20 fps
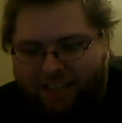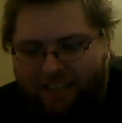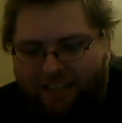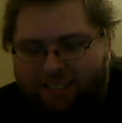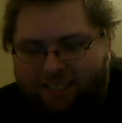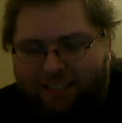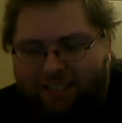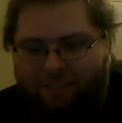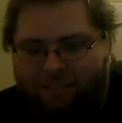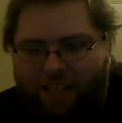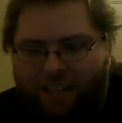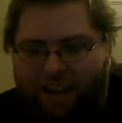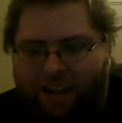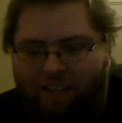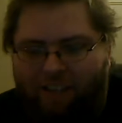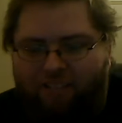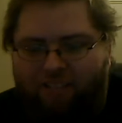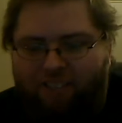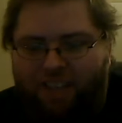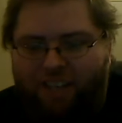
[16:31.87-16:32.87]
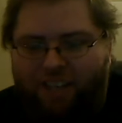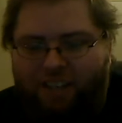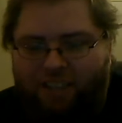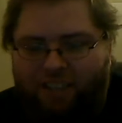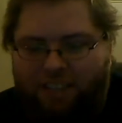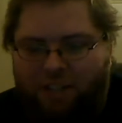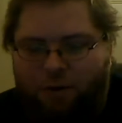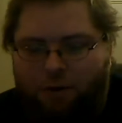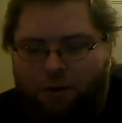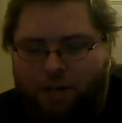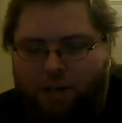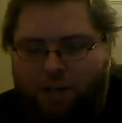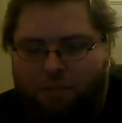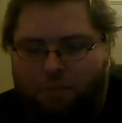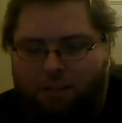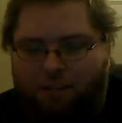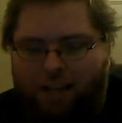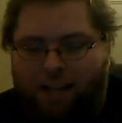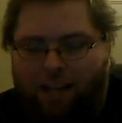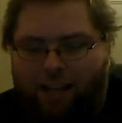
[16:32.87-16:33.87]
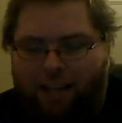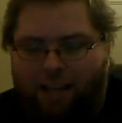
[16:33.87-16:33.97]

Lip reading: something I feel is going to play